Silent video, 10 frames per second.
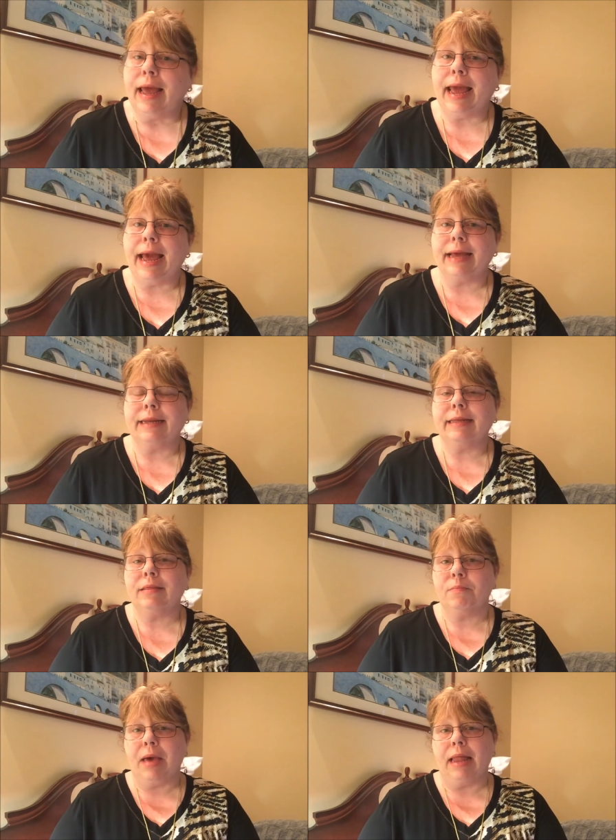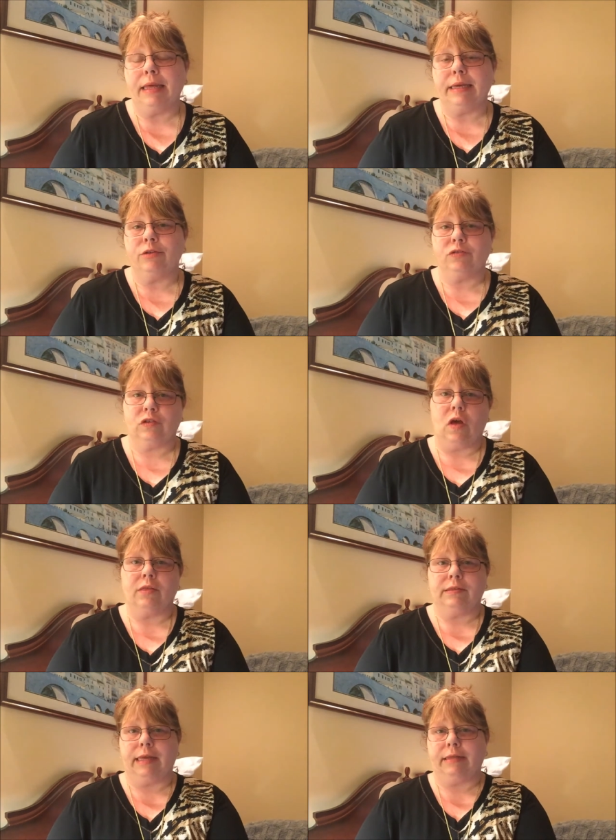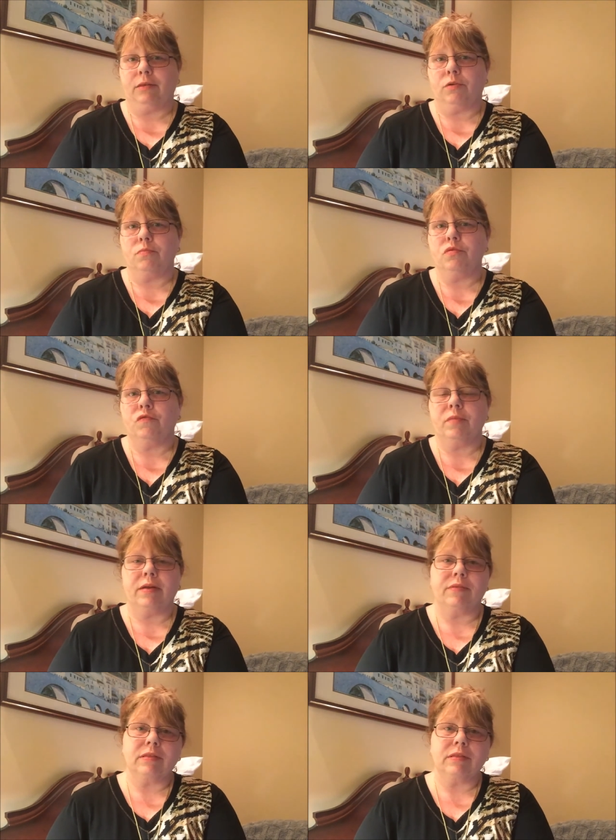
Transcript: And in the belly, you saw this like little movement of